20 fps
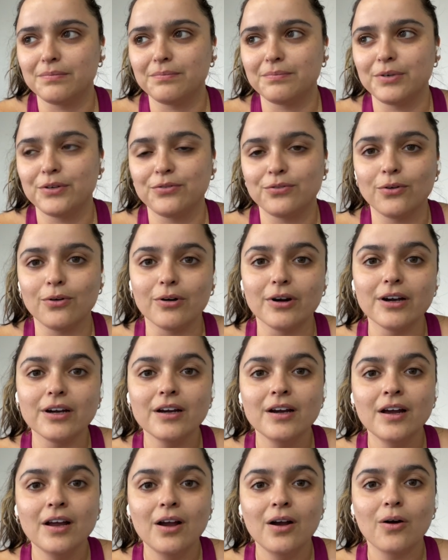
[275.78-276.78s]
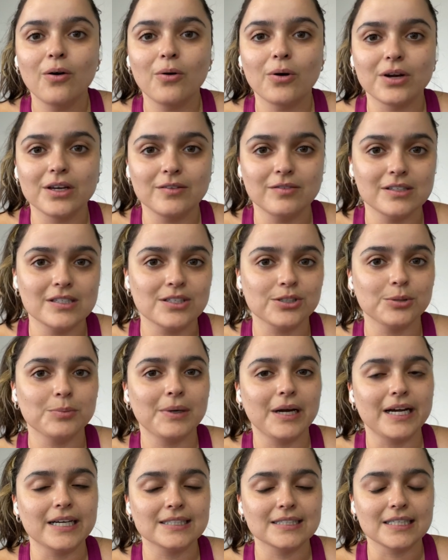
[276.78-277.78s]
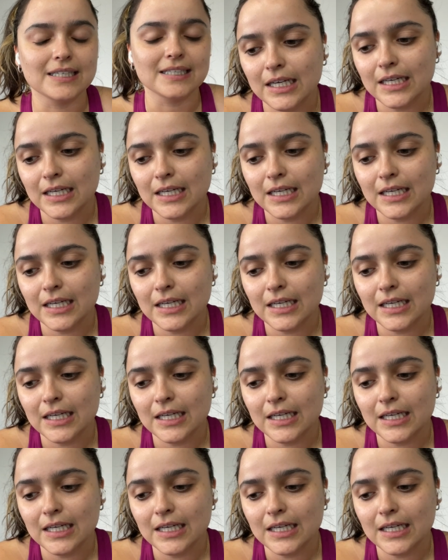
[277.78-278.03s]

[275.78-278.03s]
before or even surpass it.